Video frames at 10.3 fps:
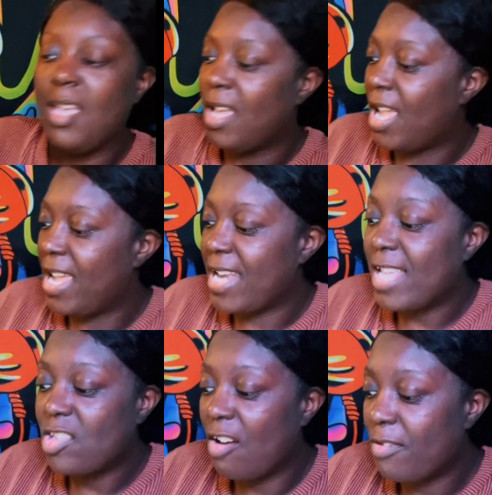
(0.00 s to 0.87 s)
and
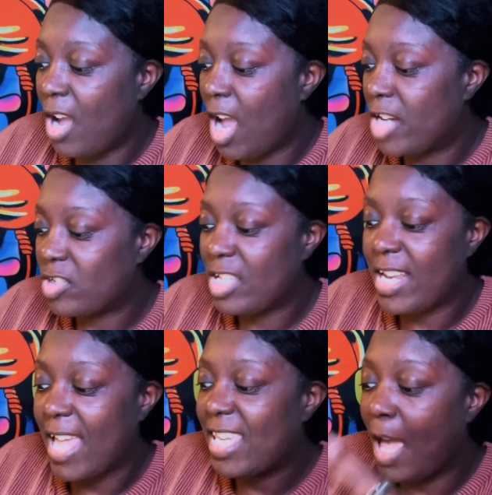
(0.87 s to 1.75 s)
that's over 100.
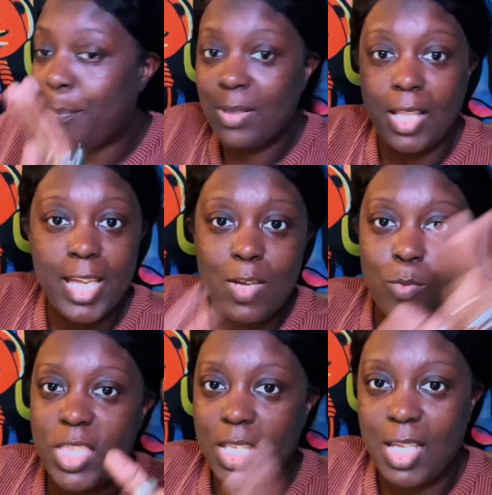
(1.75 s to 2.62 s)
And I kept playing
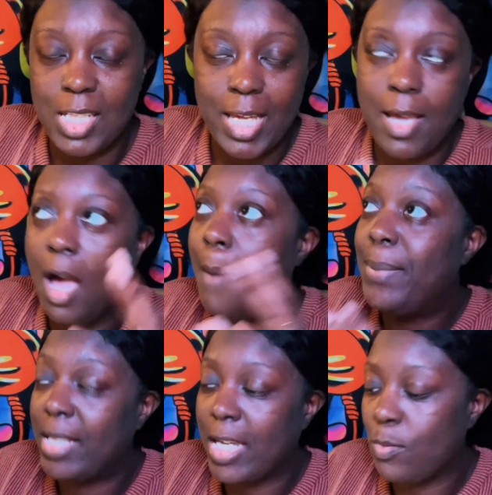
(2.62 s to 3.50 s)
with
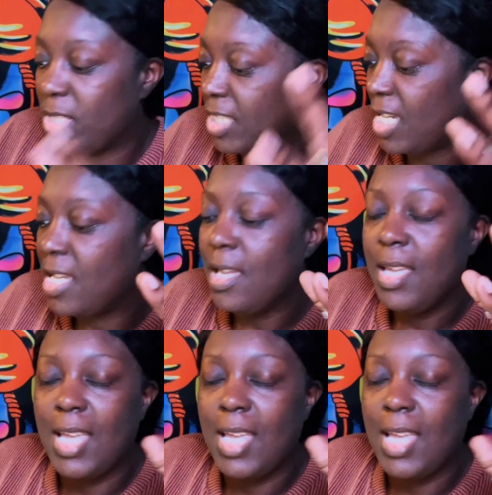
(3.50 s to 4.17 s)
it,